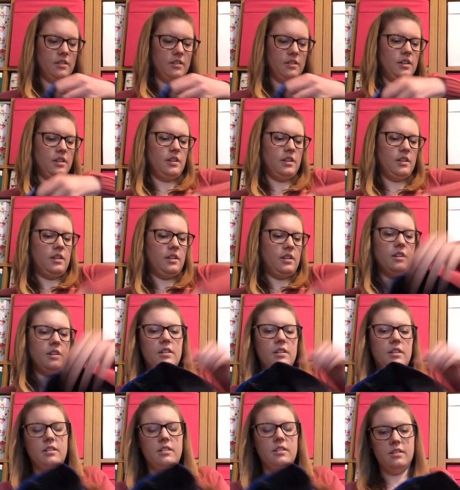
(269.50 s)

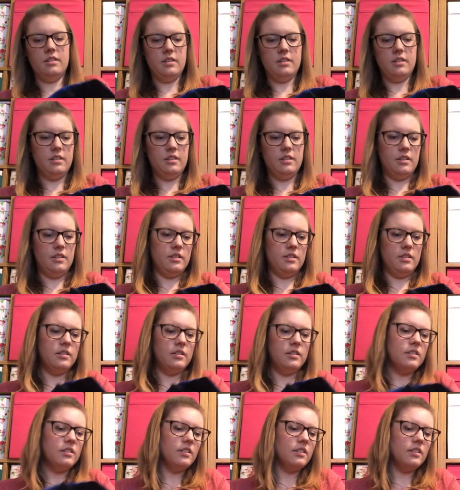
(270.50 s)

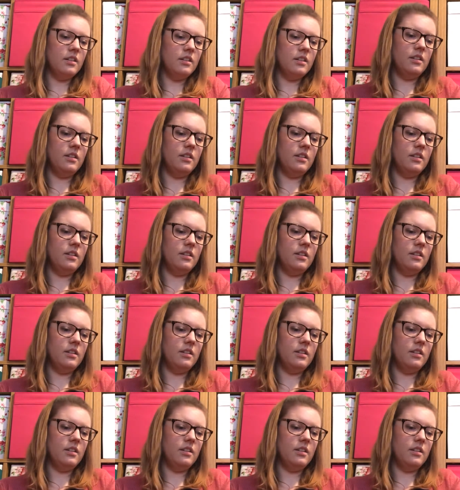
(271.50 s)
Nothing is said.